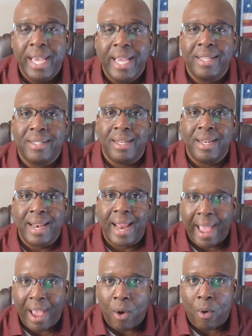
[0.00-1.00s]
is
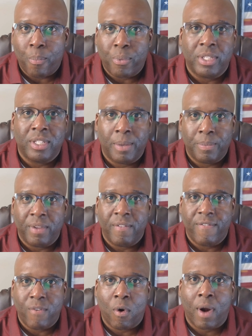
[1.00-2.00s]
now presumptive
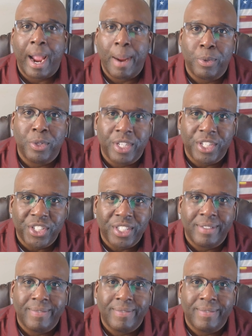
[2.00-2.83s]
for hypertension.